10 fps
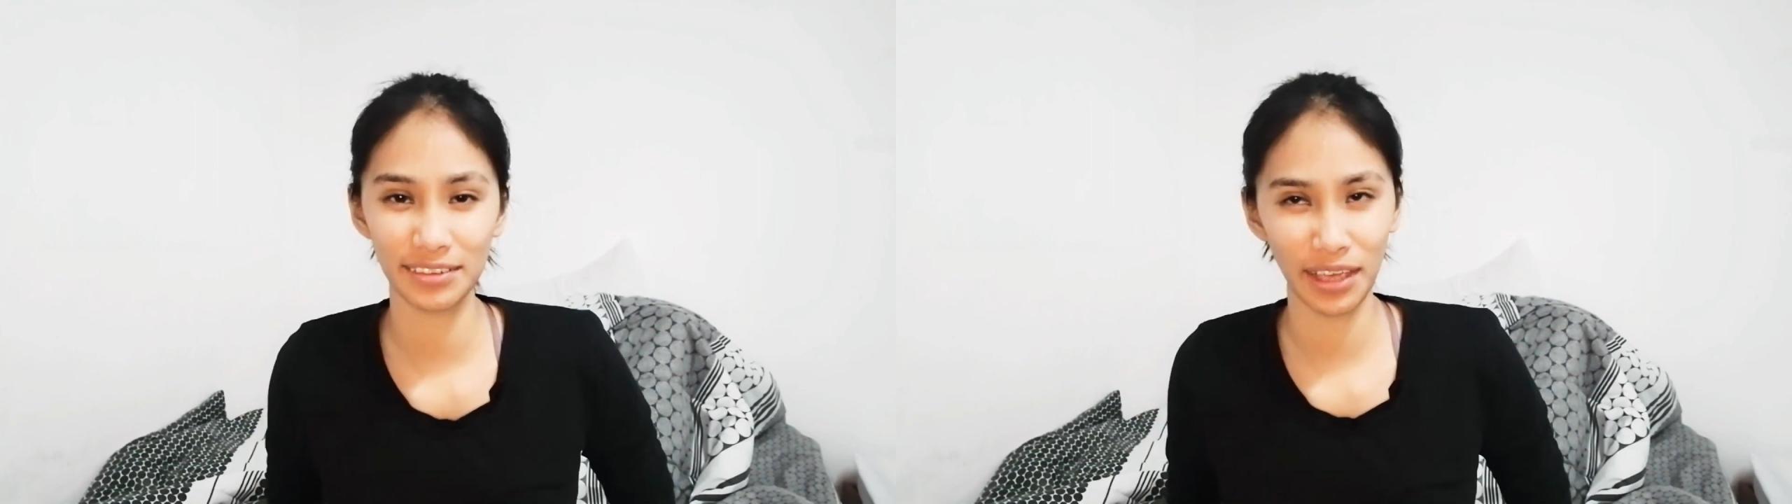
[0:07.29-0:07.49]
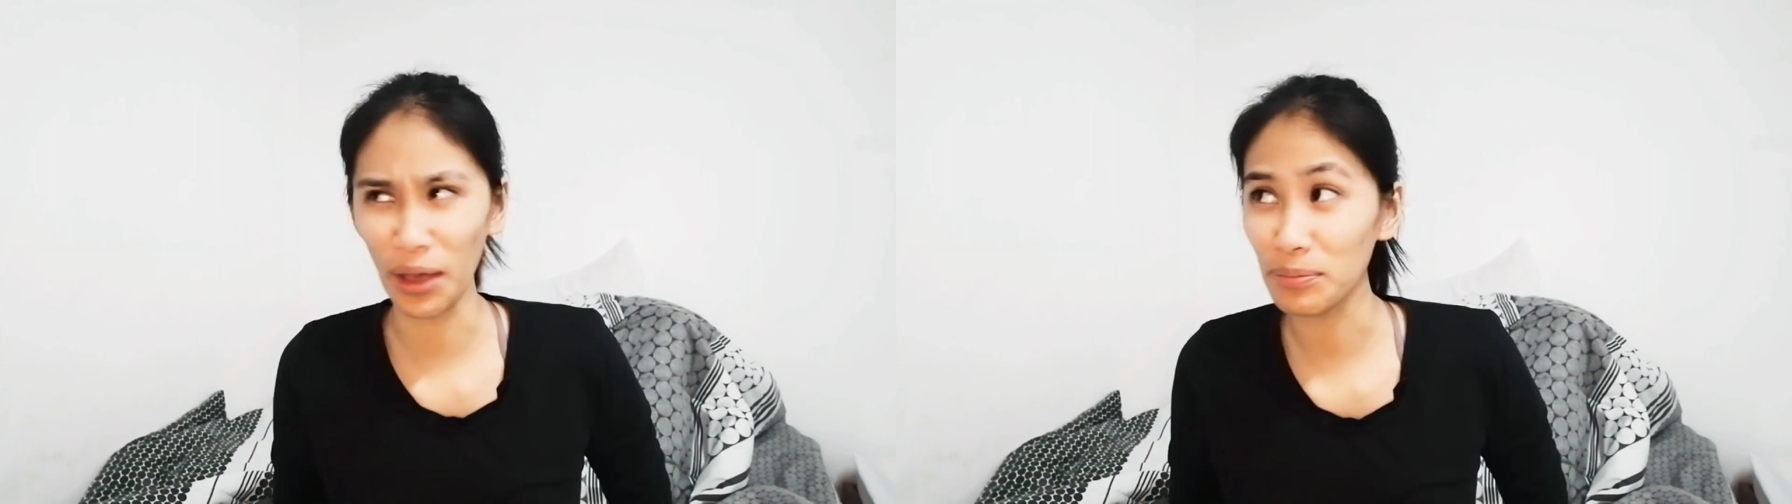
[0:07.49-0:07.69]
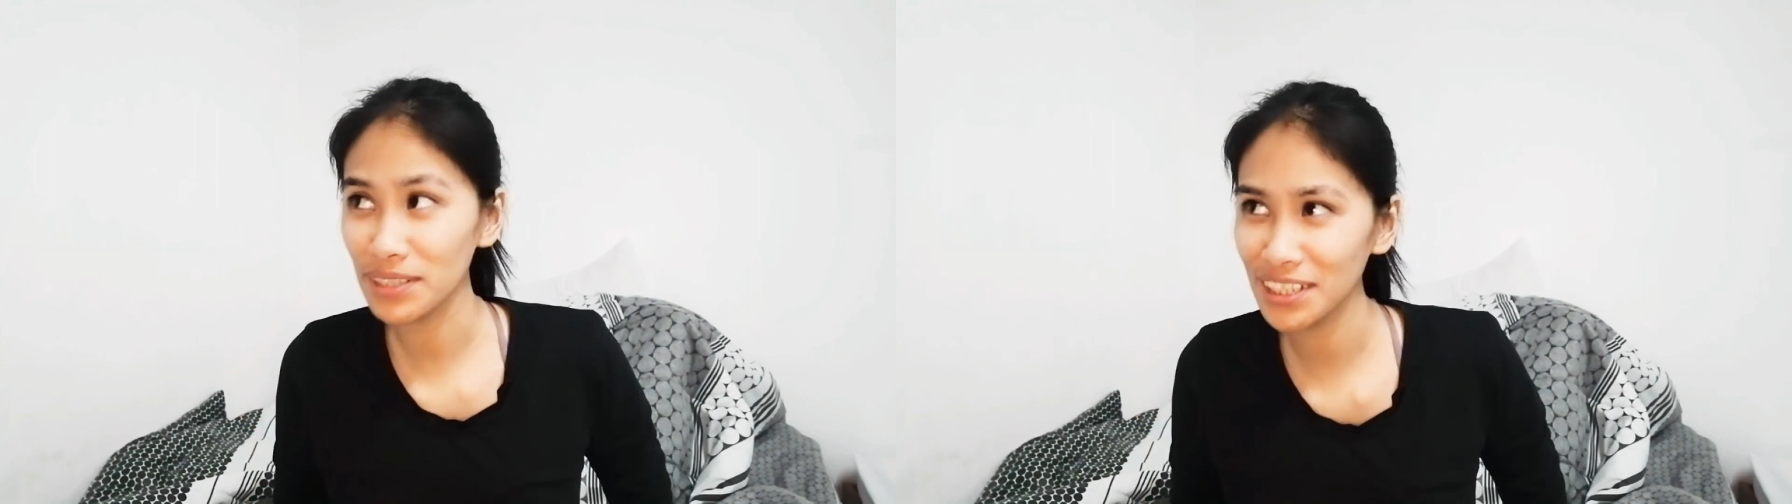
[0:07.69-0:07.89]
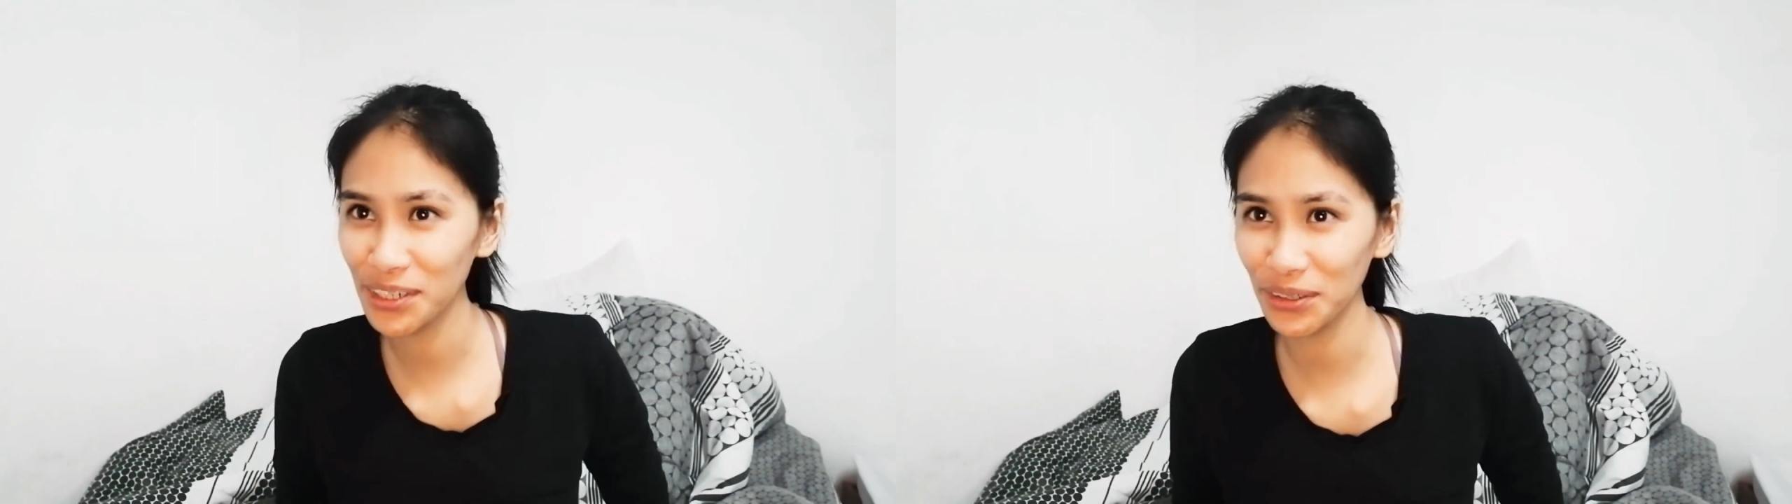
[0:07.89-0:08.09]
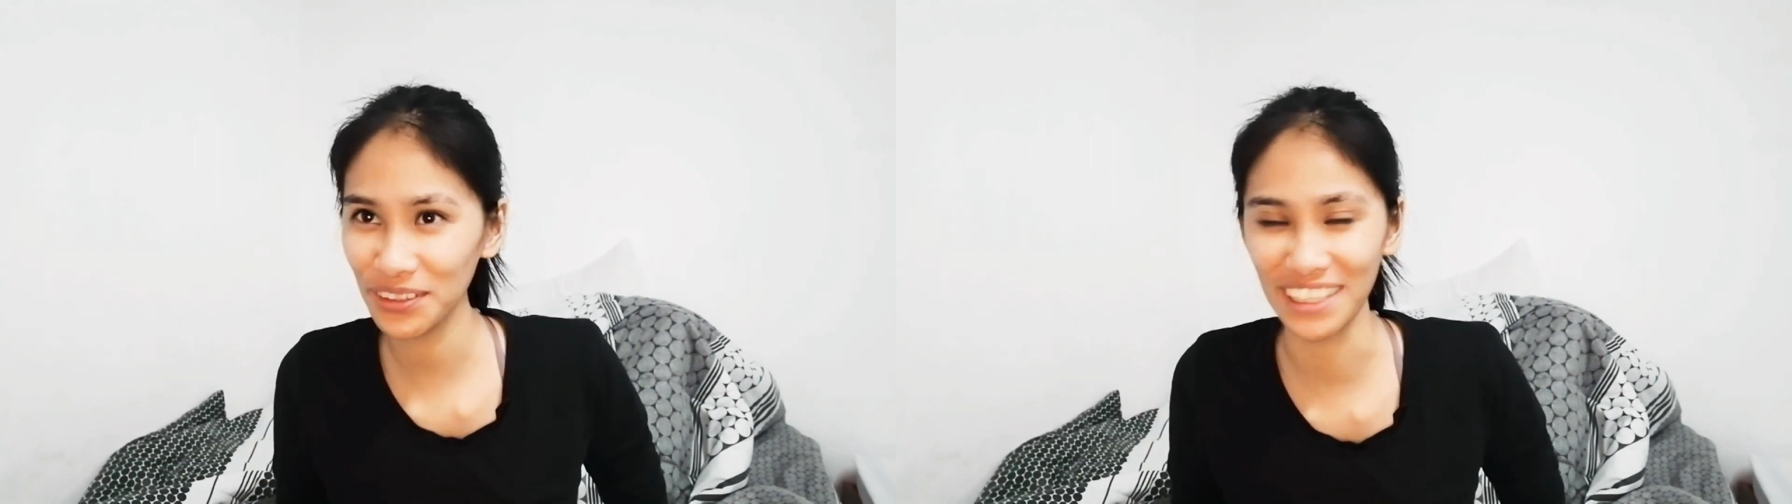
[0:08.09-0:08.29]

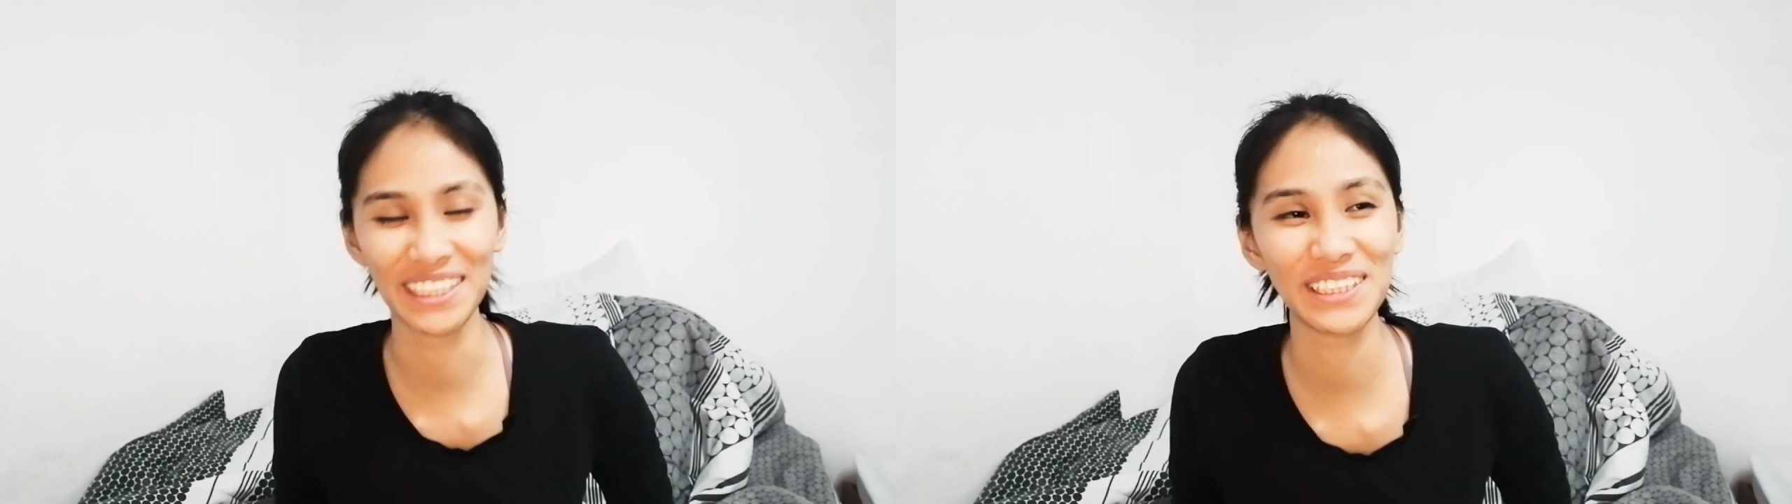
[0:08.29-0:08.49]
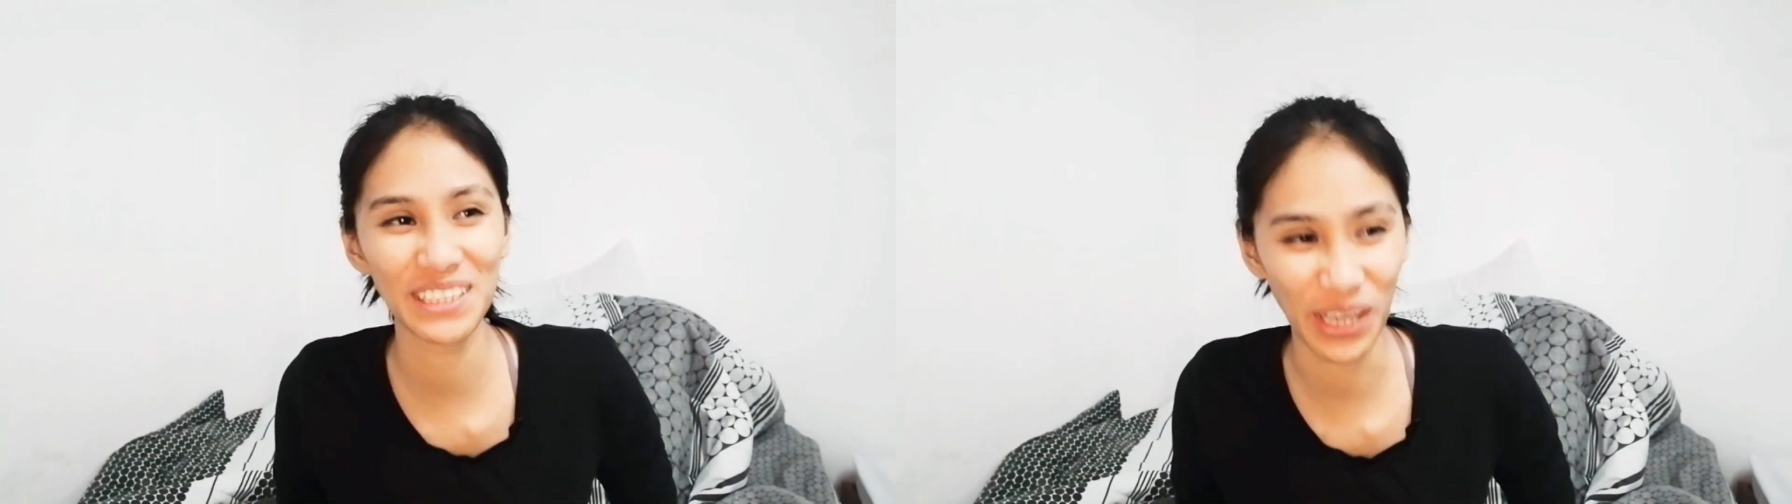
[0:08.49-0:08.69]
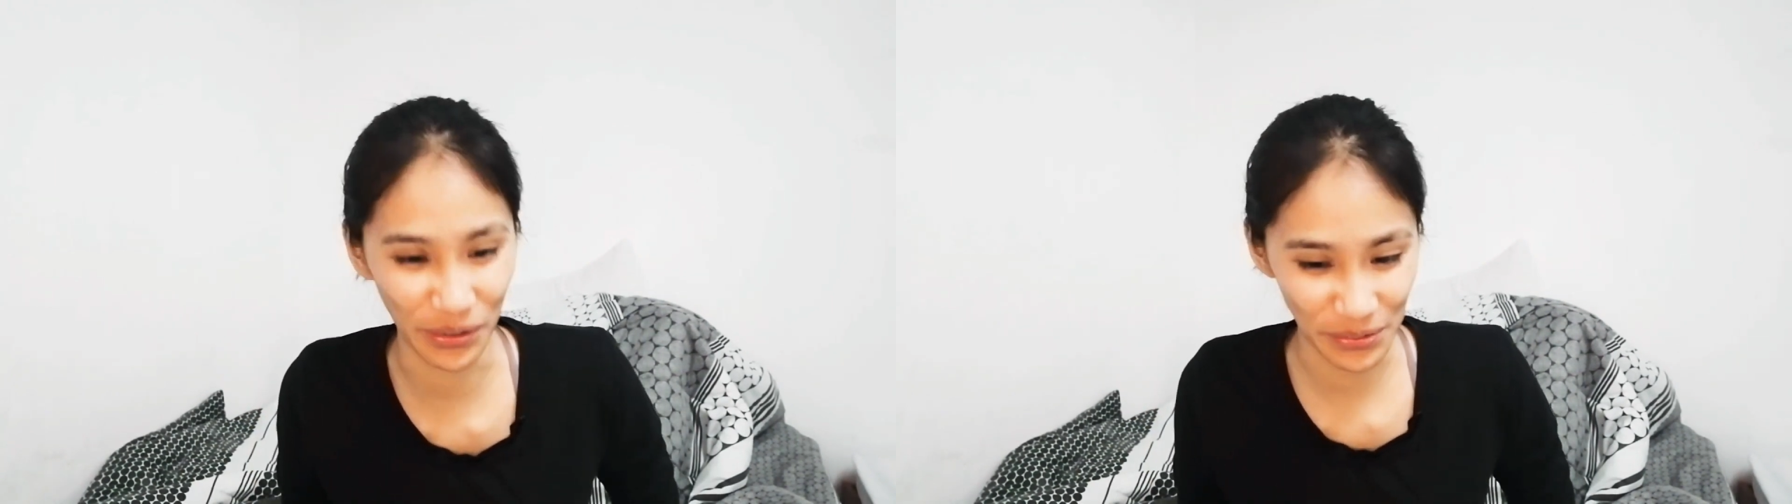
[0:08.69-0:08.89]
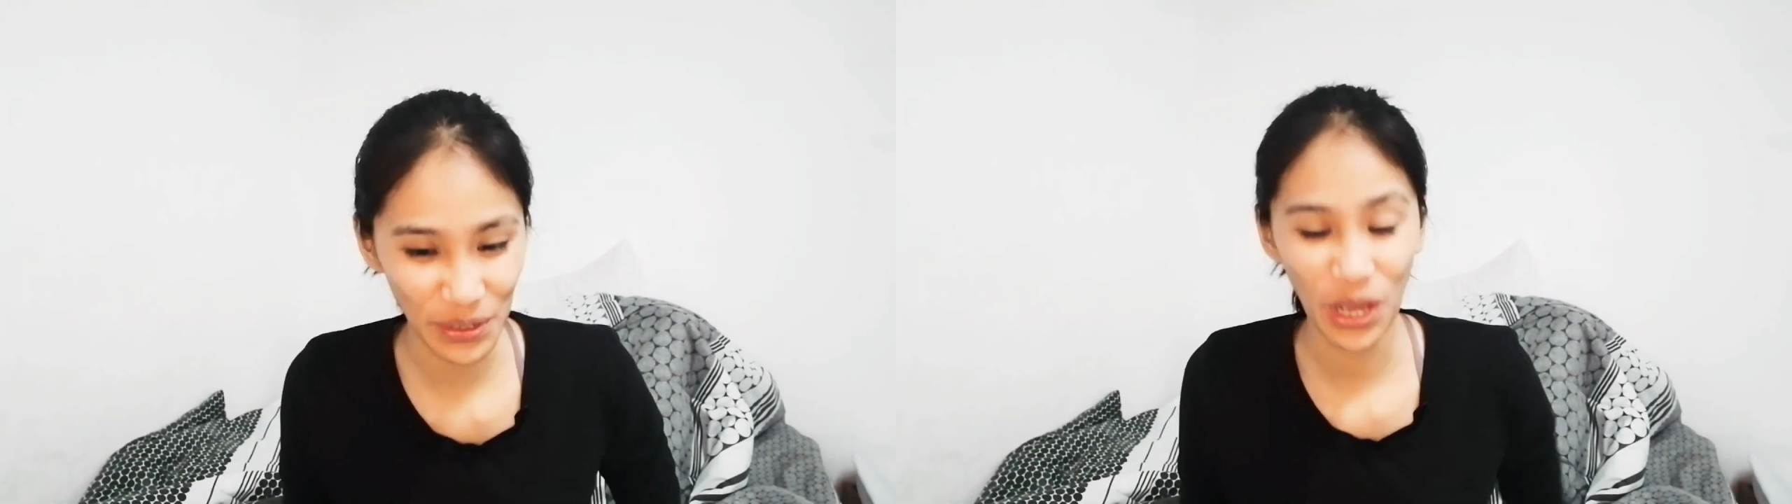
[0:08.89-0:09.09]
episode, no,